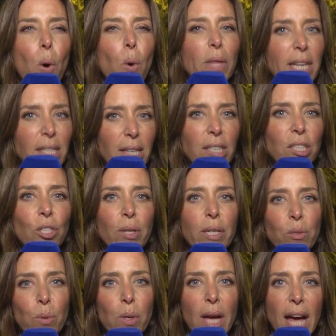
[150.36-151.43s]
all these
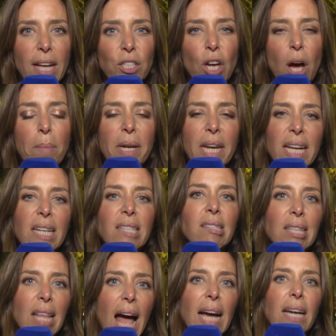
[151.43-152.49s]
injuries will catch up and
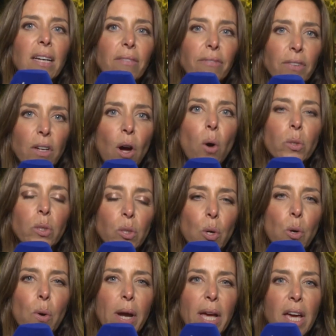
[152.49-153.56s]
England's lack of goal
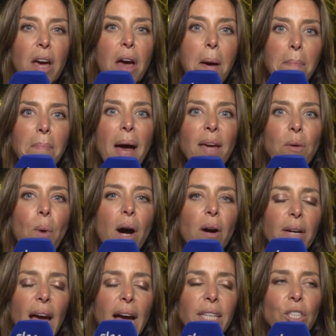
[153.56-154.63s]
scoring may
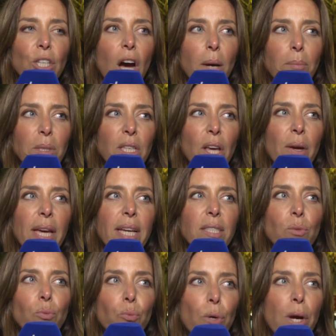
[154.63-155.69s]
well catch up. So
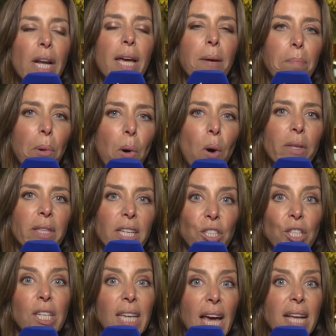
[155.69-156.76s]
it's really important that
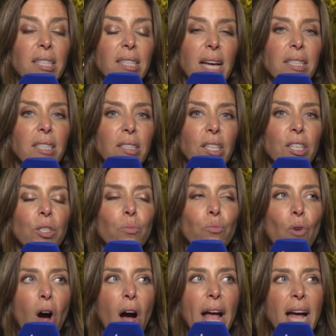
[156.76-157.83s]
she gets that decision
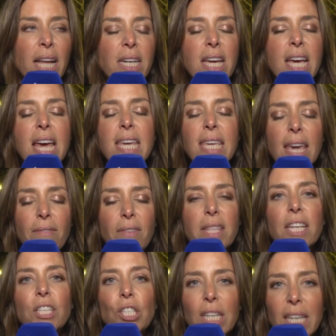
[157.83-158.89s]
right. And given
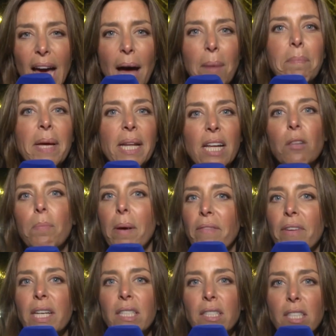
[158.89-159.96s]
that she can be a little bit
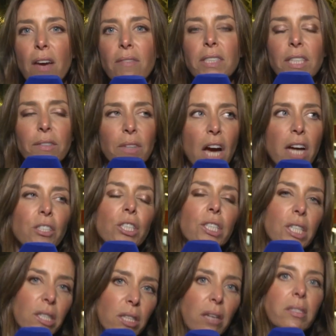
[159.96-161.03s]
of a conservative coach and
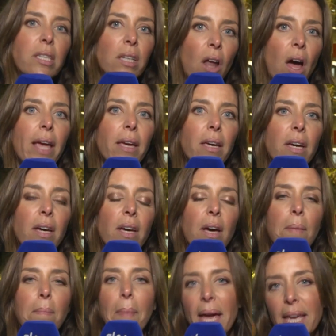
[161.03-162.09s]
she doesn't like
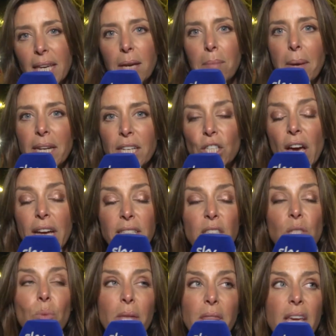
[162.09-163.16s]
making many
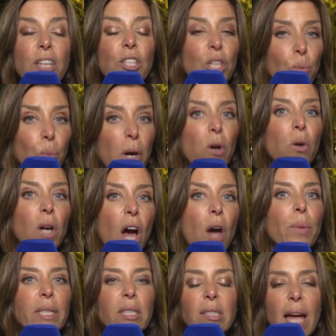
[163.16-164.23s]
changes, we think she will go
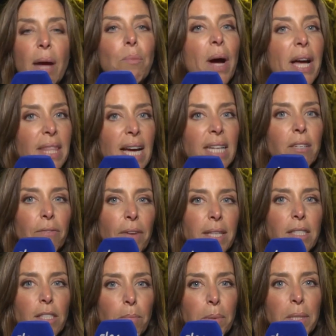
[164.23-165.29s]
with Stanway in that
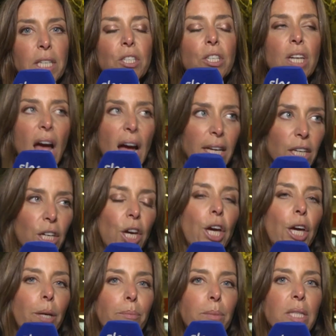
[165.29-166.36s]
defensive position and
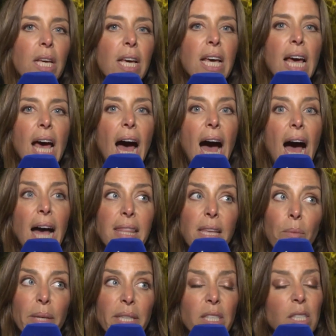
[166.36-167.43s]
Coombs. Uh, and
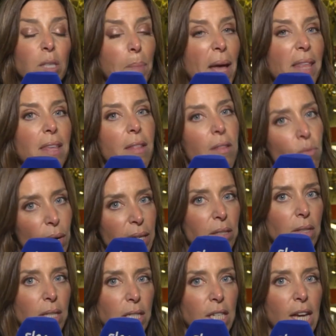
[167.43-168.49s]
then we suspect that the
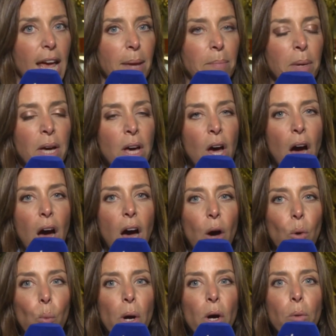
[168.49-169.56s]
rest of the team uh,
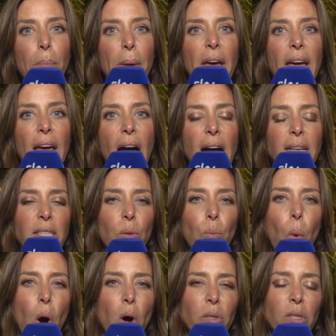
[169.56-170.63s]
will be as it
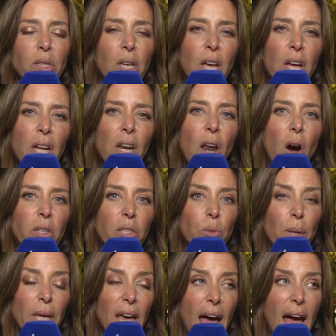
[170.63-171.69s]
was last
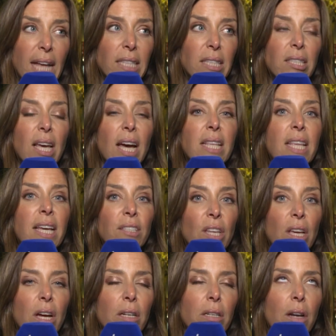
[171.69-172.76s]
weekend and they,
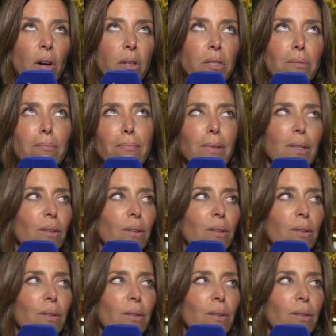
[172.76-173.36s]
uh, last